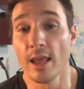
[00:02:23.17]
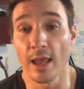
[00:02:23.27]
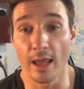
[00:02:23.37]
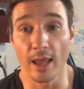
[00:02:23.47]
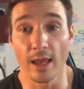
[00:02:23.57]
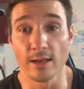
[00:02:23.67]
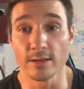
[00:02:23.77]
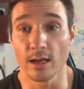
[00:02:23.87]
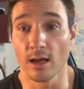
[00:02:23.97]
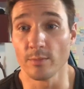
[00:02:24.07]
And
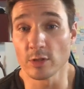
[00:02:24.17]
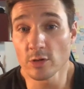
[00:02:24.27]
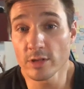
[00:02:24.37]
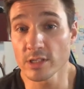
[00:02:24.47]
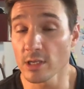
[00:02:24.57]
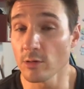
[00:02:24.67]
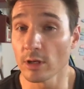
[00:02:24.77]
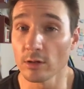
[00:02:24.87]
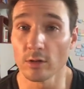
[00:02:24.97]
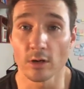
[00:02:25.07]
the truth is that you
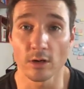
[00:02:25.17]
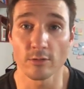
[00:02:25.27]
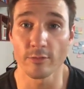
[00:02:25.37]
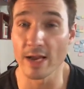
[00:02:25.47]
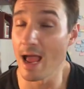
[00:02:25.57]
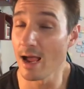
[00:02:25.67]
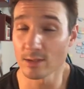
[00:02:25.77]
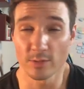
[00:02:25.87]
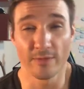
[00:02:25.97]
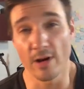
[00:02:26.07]
can learn
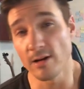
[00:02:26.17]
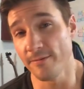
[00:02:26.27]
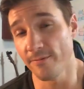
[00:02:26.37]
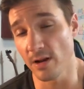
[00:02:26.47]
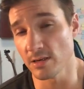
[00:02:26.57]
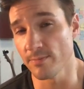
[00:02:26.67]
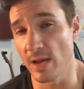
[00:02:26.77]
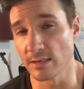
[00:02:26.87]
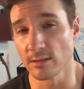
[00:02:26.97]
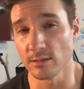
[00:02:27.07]
React with very
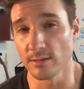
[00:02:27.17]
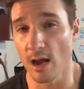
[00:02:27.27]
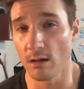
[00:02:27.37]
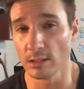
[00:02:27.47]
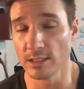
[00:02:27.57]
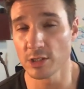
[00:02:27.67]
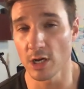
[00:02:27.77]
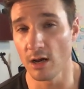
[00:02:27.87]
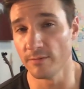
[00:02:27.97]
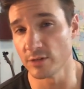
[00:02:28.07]
fundamental knowledge
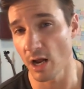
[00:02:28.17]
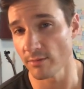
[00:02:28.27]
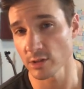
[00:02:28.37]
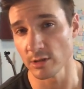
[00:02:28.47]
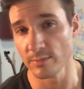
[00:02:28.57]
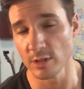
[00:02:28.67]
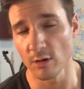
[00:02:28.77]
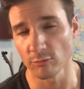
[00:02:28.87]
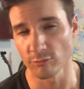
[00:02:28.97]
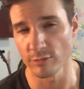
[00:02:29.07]
of JavaScript. You
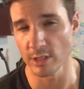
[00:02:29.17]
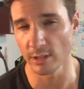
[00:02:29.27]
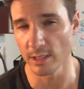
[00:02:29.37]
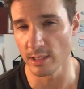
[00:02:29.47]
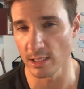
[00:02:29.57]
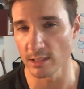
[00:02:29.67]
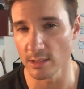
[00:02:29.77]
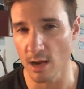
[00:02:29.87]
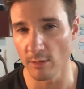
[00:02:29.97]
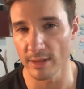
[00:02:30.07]
don't really need to
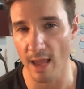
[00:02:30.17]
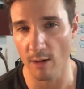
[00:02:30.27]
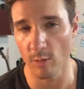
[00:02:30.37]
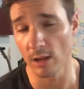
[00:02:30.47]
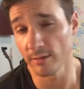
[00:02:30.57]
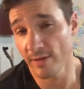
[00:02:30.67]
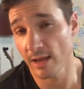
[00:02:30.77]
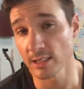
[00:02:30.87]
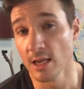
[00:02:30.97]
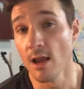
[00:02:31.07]
know it that well. In
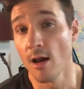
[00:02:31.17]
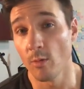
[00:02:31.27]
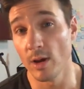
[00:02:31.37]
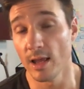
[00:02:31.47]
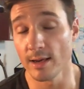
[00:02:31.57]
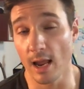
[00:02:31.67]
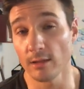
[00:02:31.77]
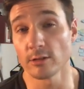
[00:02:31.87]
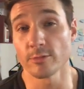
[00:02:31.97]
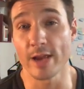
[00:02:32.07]
fact, when I
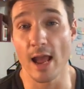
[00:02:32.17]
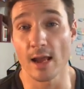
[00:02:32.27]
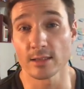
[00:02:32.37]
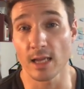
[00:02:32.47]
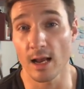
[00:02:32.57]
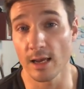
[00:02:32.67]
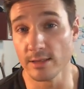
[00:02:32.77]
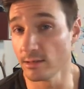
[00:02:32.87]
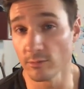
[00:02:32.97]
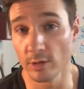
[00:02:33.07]
learned React, I
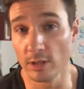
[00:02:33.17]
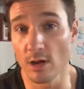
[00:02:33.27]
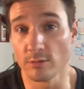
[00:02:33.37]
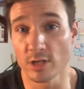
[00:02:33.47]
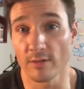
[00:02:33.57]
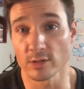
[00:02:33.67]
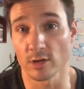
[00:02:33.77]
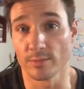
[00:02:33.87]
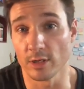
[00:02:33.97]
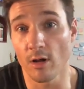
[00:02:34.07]
didn't really know
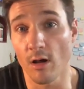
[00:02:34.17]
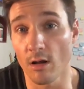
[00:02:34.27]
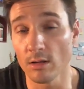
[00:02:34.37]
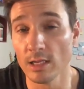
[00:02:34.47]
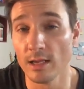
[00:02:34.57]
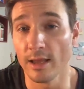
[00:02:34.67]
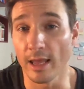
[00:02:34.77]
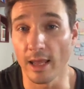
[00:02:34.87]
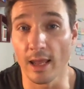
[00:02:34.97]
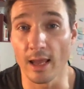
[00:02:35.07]
JavaScript at all.
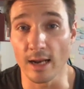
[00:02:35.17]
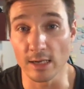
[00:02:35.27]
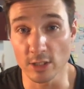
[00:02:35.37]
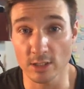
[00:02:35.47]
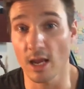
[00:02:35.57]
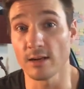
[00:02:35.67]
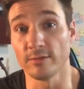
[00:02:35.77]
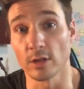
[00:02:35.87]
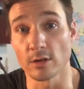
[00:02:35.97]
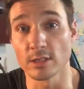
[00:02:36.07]
And I just kind
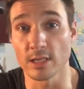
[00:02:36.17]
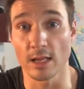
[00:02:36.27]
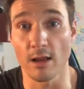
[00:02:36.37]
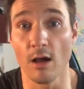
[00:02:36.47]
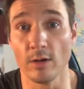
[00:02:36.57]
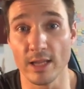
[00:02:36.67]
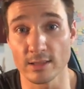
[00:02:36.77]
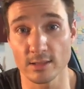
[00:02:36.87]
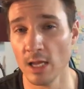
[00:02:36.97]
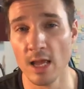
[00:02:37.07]
of learned as I go. And
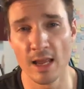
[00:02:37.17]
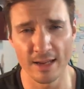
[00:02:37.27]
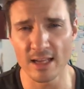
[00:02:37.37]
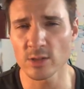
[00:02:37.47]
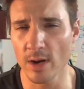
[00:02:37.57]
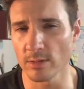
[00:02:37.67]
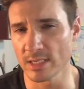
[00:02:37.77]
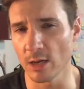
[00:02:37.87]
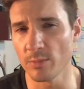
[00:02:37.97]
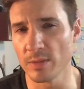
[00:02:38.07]
that's what I would
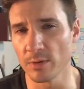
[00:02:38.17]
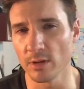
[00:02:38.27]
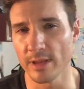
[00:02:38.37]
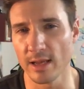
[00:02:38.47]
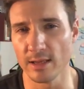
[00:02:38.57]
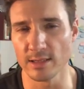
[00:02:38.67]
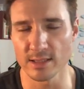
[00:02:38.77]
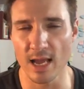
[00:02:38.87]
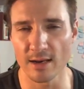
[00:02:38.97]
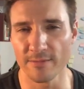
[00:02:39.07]
tell people,
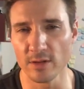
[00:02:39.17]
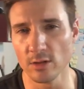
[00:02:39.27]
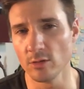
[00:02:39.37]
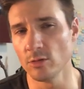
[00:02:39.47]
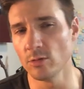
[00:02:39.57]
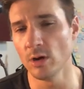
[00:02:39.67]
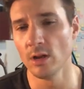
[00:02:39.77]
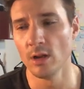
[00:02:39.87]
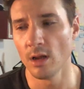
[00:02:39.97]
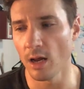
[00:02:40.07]
that if you
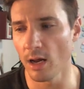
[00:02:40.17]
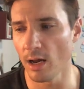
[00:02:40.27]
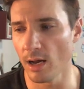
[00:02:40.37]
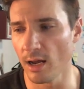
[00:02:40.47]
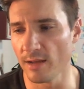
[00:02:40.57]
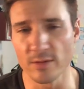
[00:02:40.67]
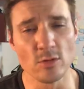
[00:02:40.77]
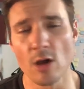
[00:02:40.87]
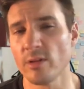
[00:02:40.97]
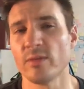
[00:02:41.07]

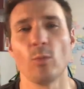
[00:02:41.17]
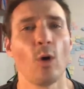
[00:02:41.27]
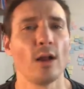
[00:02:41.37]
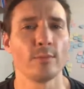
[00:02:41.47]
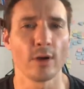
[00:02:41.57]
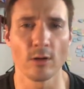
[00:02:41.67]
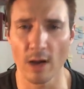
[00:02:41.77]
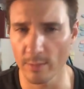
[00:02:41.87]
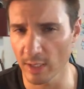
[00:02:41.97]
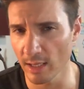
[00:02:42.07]
know even one
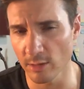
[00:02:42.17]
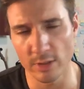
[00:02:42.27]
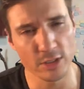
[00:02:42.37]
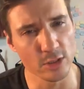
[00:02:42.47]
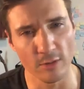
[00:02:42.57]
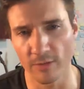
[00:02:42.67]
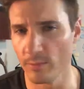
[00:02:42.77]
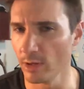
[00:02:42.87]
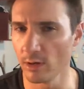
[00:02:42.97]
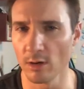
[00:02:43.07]
programming language and you're
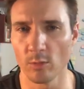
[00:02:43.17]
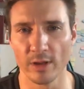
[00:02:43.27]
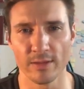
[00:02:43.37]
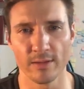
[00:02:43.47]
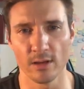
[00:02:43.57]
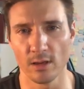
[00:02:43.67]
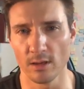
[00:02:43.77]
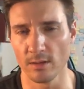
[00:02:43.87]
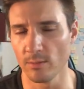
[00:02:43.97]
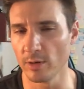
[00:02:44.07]
familiar with
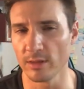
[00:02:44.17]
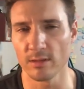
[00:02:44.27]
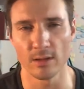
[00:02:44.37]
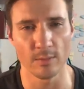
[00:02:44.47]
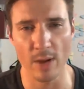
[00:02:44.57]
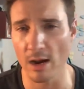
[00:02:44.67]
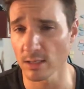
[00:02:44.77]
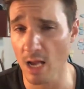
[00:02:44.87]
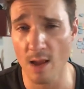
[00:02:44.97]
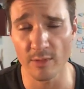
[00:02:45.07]
the
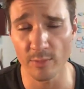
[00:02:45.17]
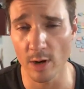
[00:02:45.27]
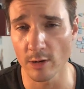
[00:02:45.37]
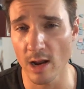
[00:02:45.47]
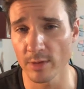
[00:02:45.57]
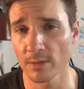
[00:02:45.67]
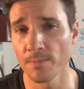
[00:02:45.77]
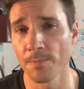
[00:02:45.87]
paradigm of programming,